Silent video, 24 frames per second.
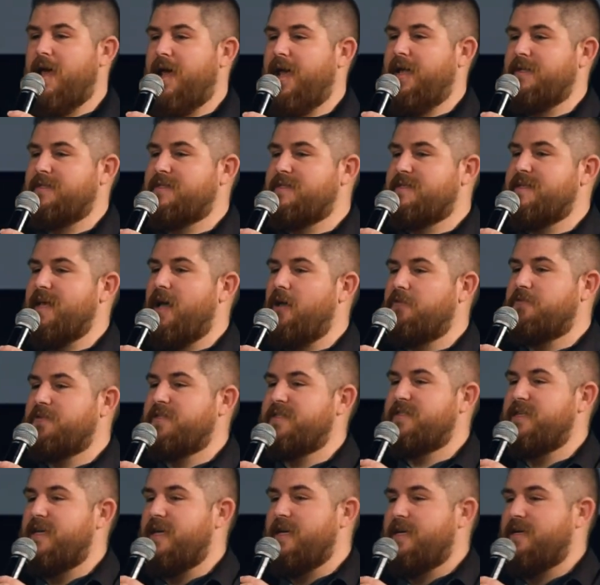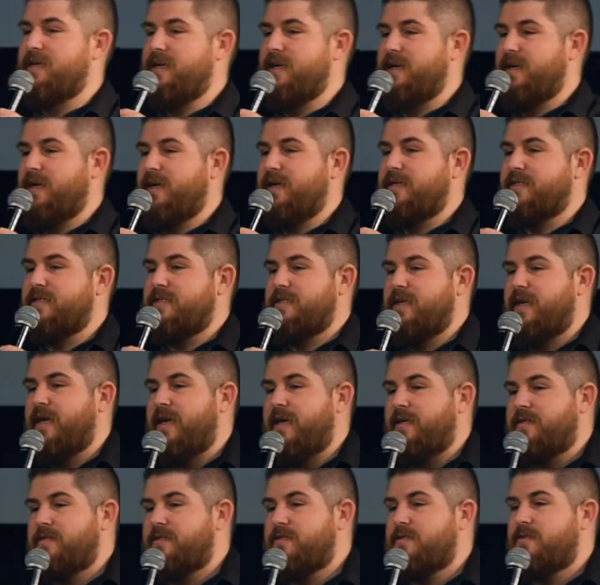and self seeking
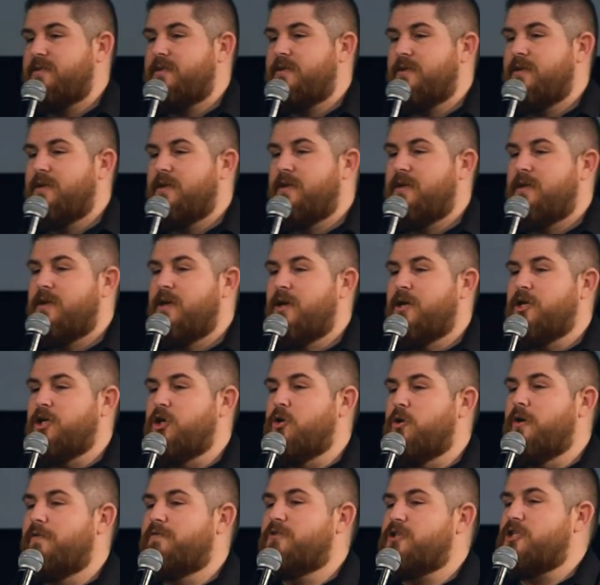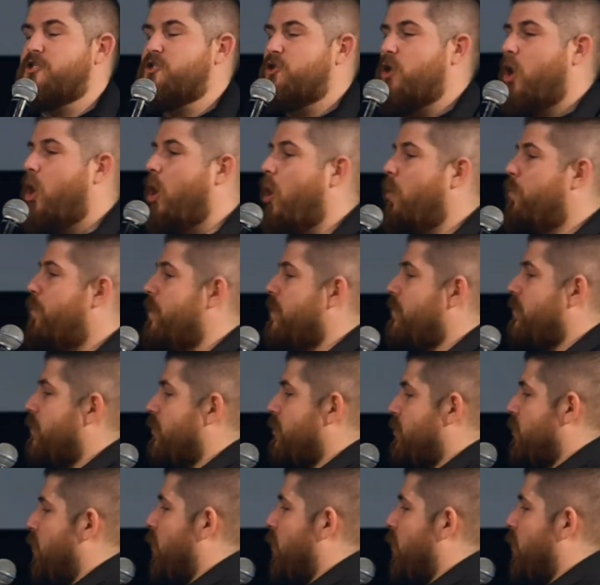exist, you have just opened the